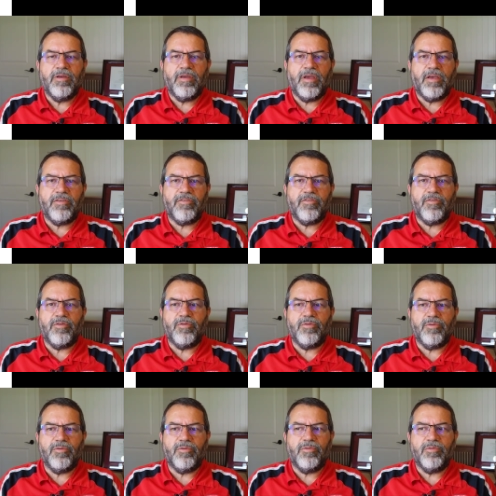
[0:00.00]
as
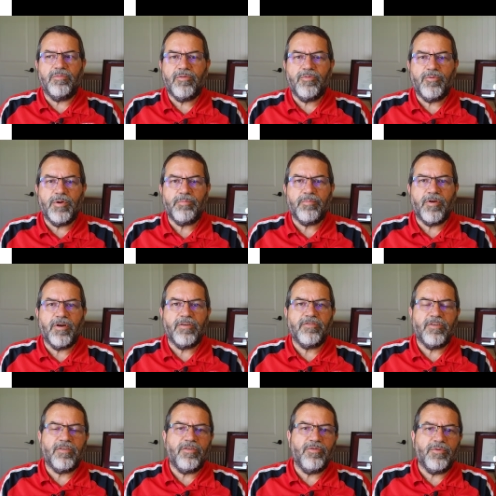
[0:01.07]
to what
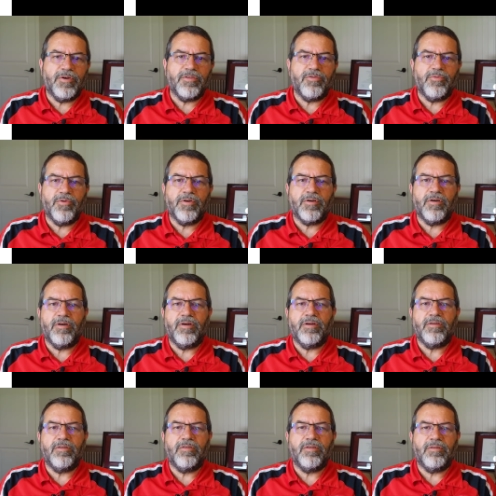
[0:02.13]
project you want to work
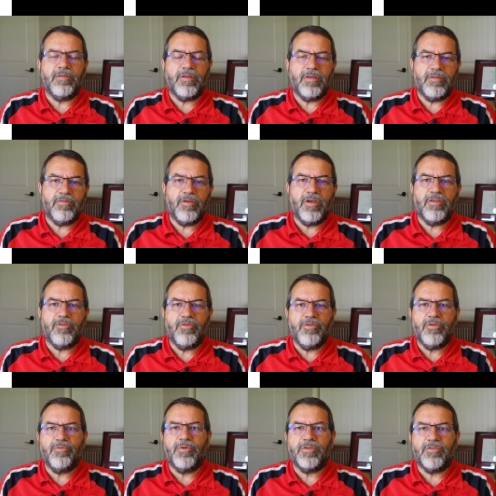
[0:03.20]
on and who
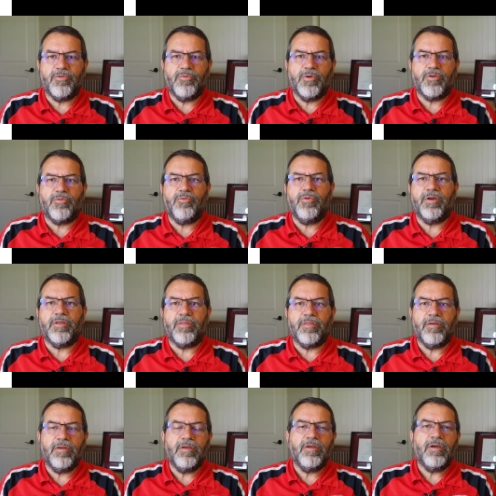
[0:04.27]
you want to work with.
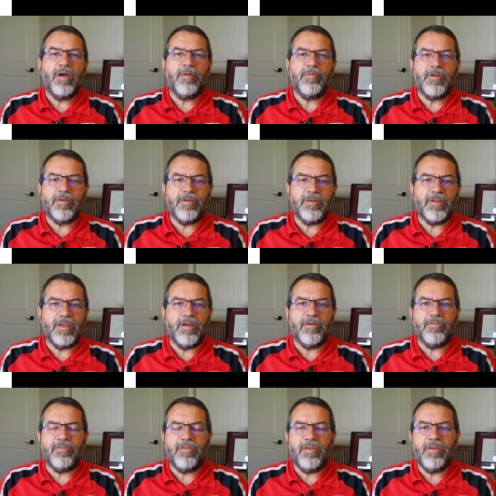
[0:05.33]
I'm not going to
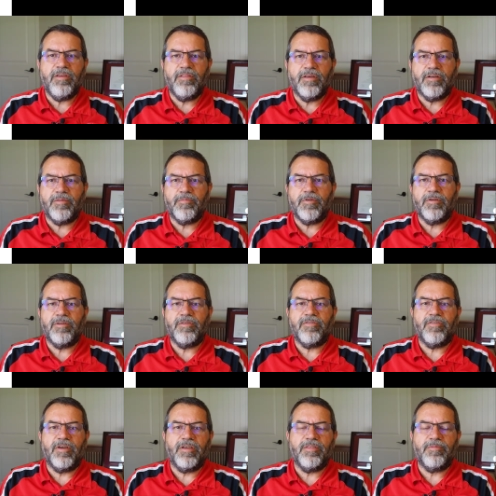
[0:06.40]
guarantee that I'm going to
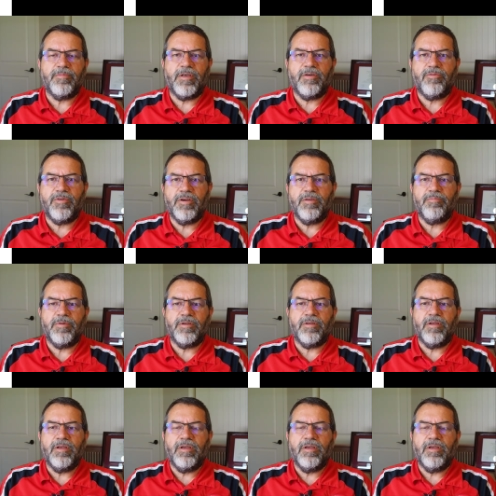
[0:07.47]
assign them that way, but